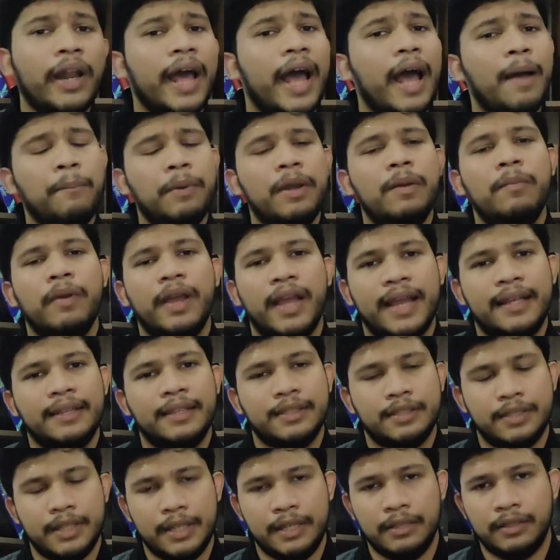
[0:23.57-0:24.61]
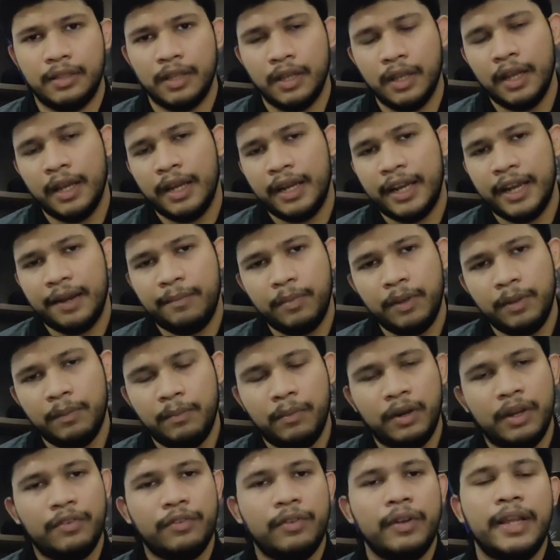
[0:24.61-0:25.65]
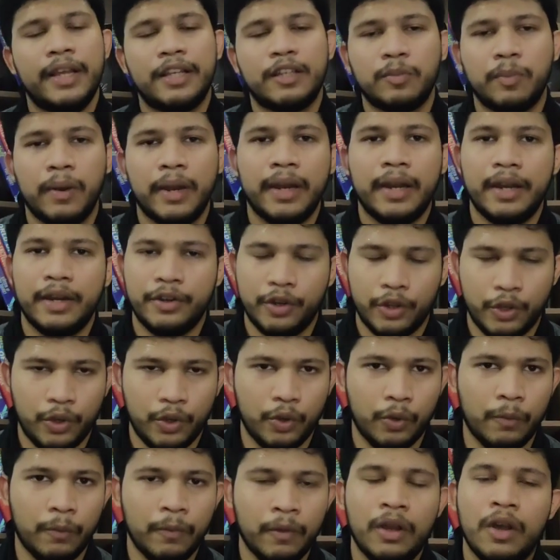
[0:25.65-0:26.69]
happened behind the scenes? Let me briefly explain it to you.